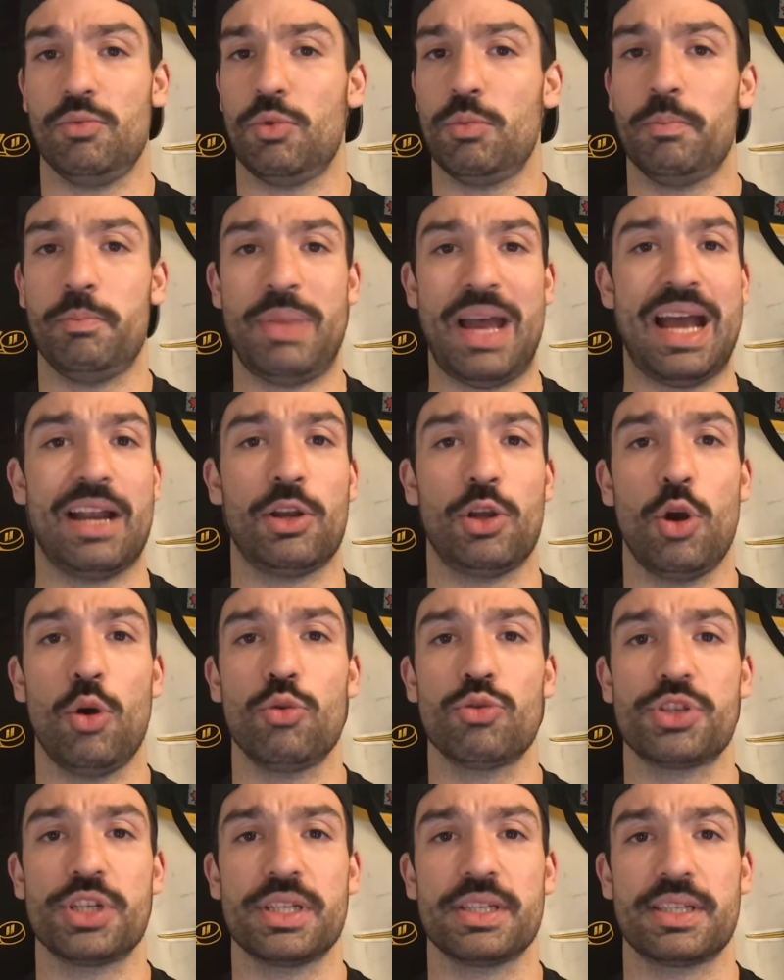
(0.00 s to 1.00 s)
bad
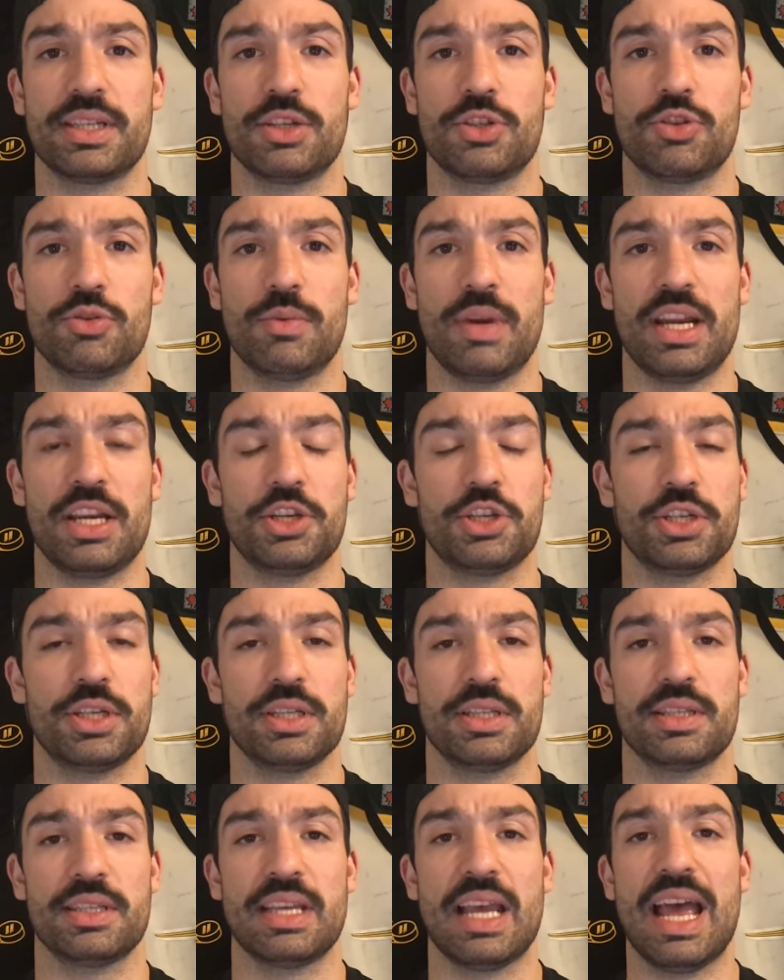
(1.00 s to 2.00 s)
coaching
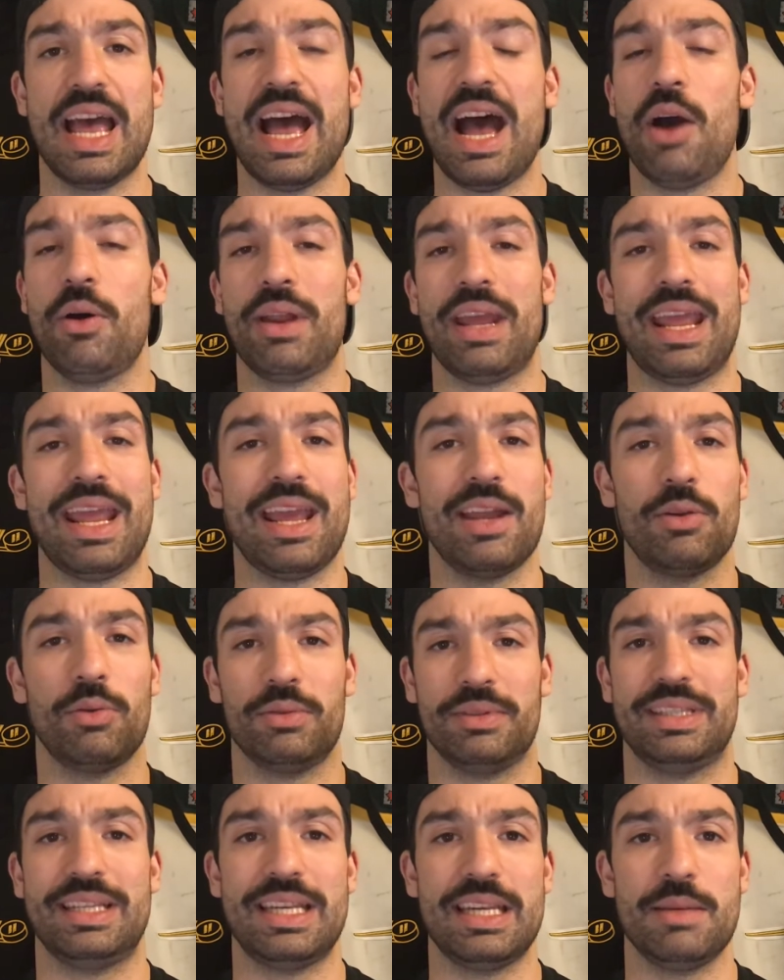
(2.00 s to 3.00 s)
situations, how to handle
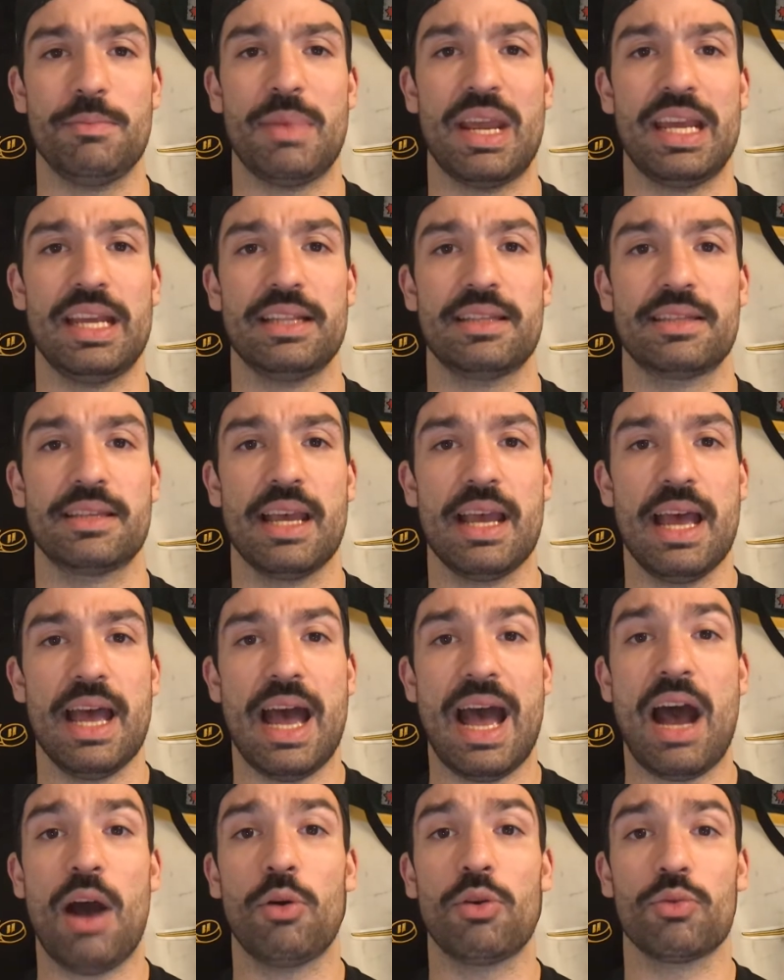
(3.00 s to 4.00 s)
teammates,
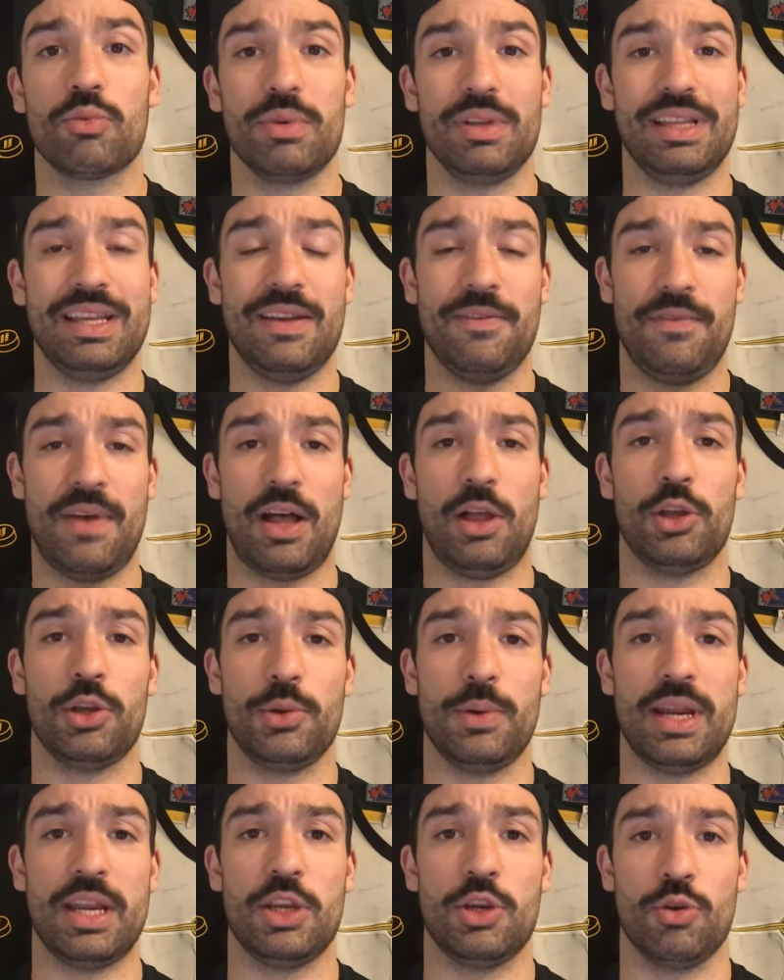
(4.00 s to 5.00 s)
how to really
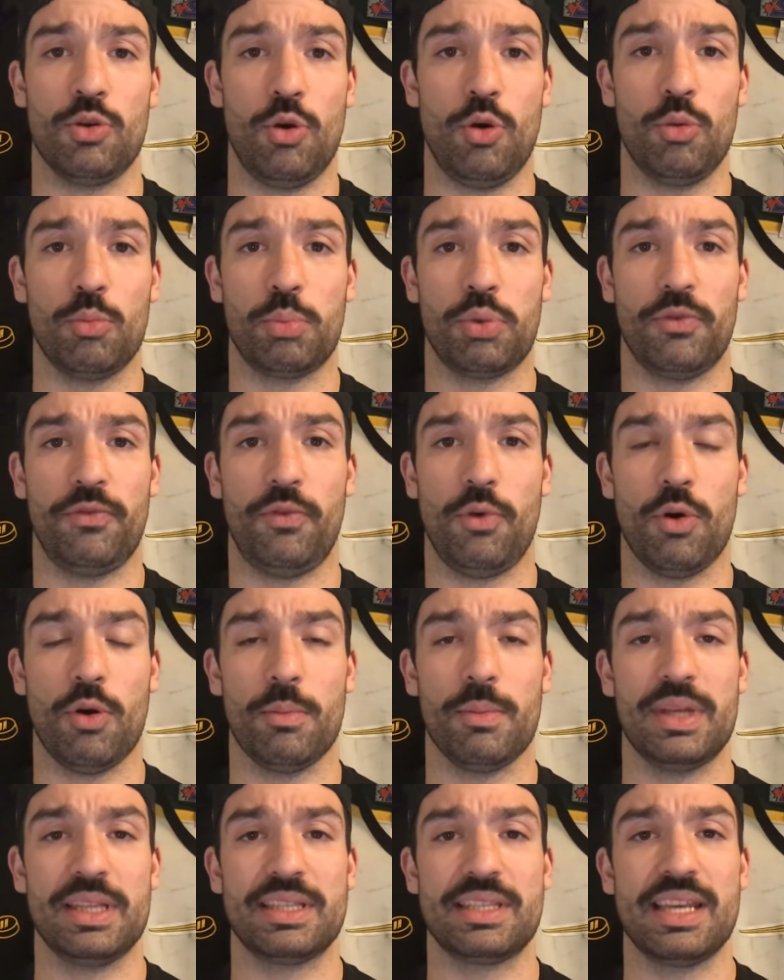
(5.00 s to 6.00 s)
evaluate your own
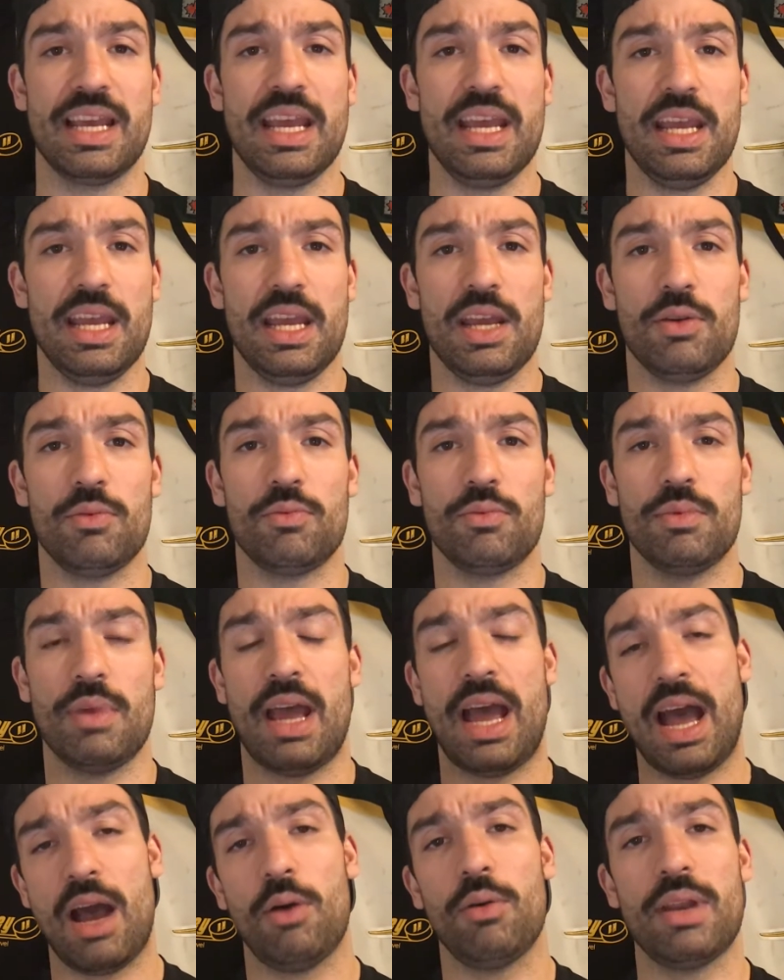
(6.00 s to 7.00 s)
performance, and
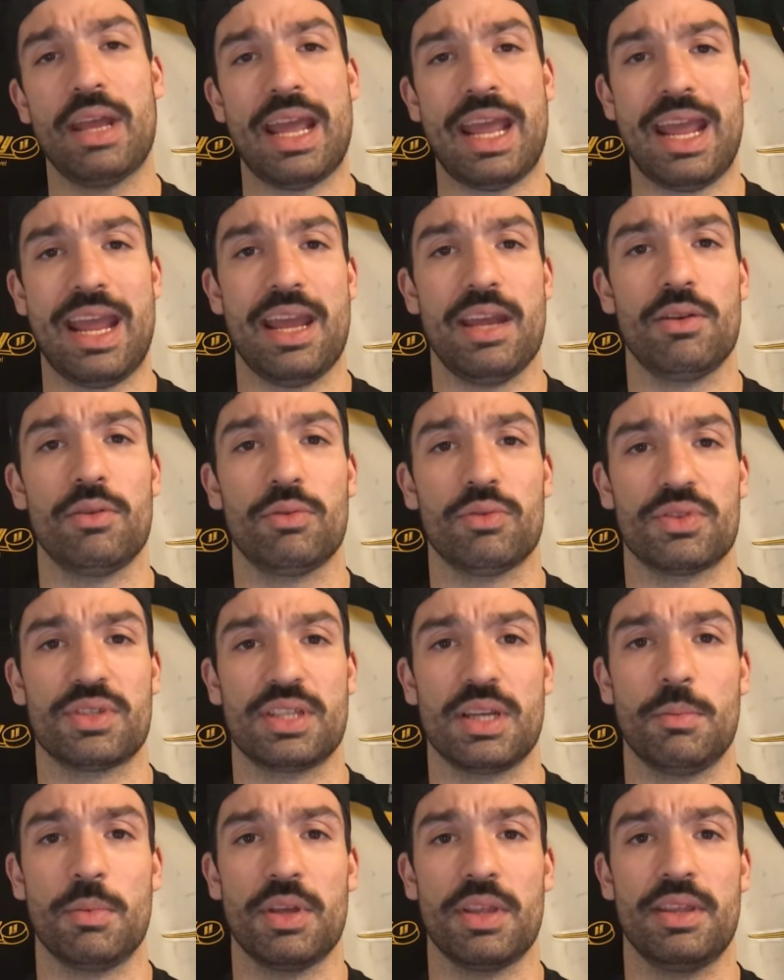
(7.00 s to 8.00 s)
how to handle
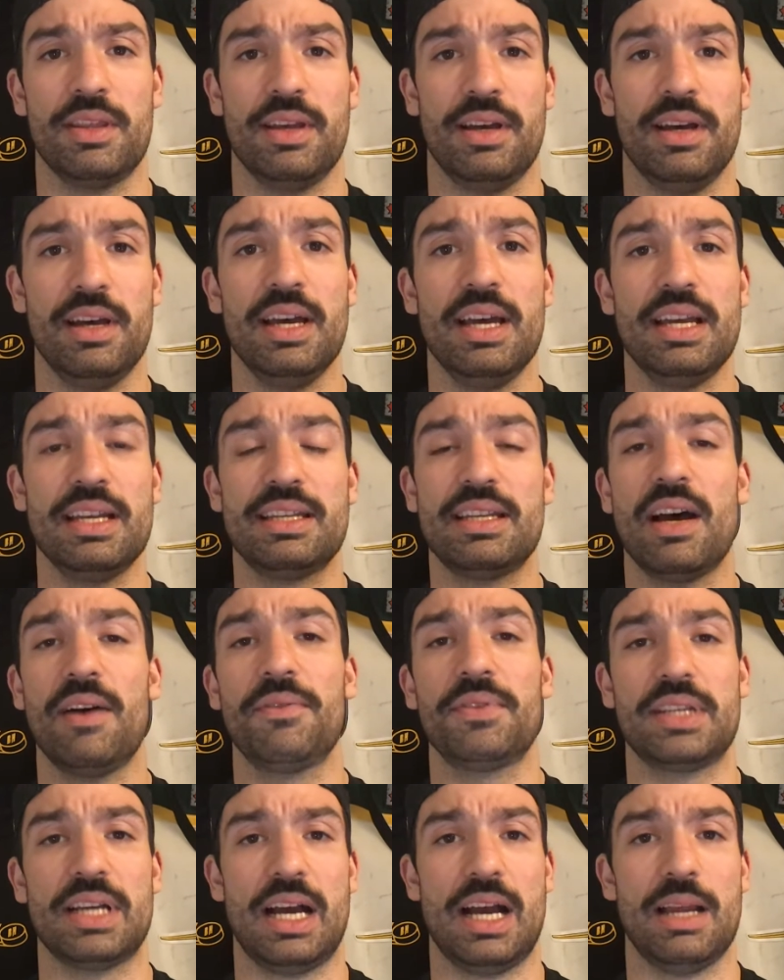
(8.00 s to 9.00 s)
some of the tough
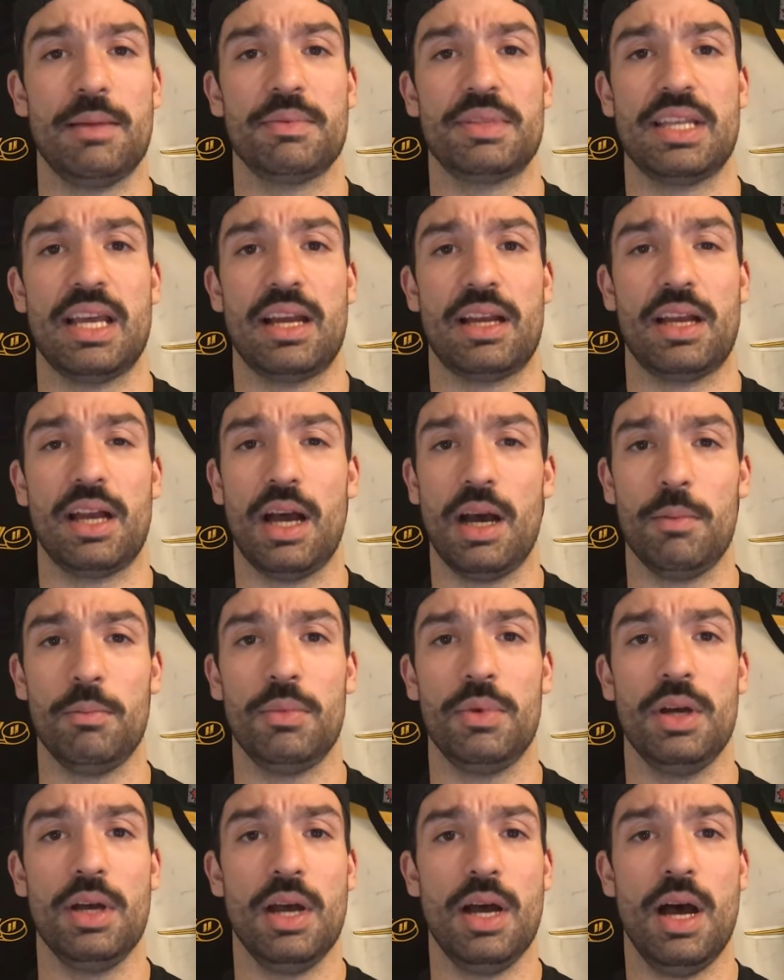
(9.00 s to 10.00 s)
times that come
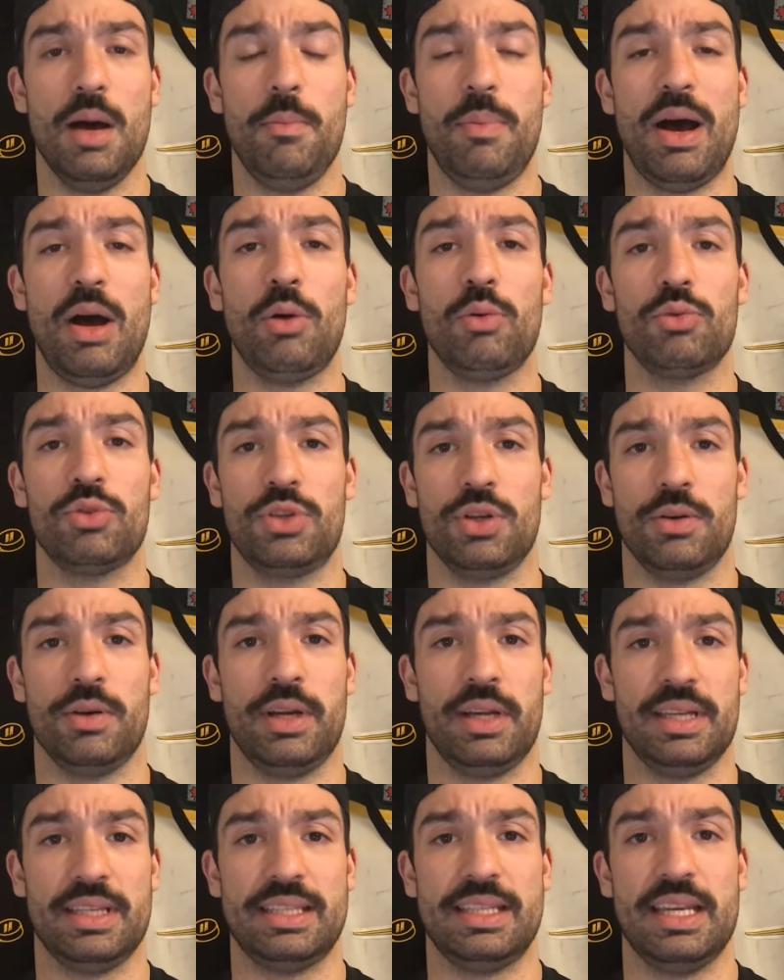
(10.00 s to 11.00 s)
about during
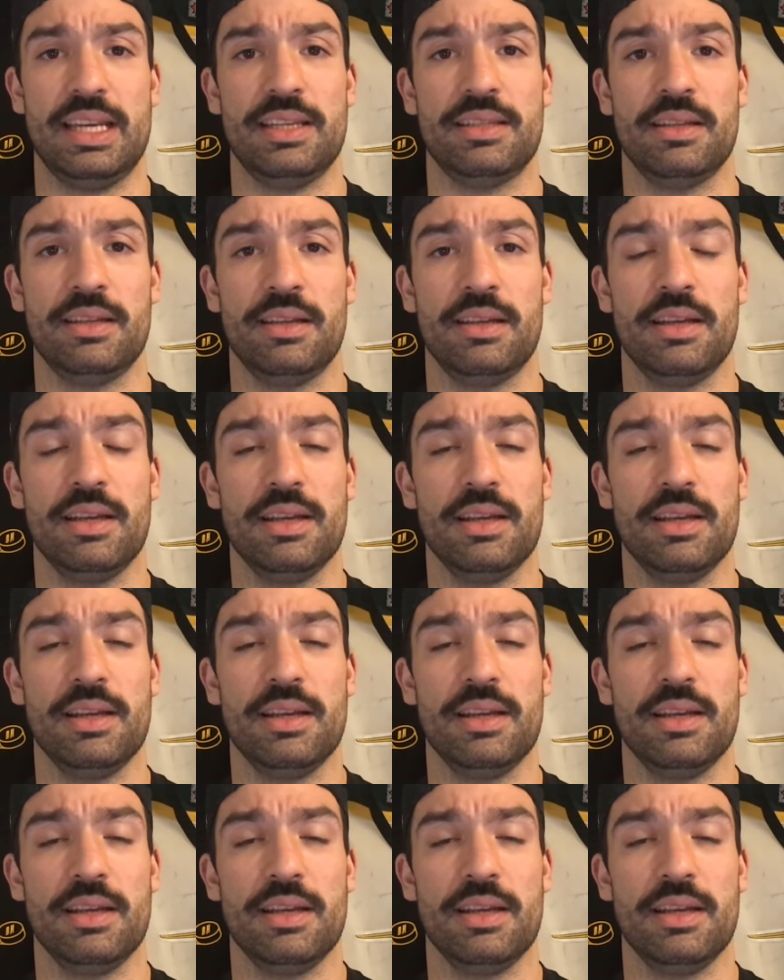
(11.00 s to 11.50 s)
a season.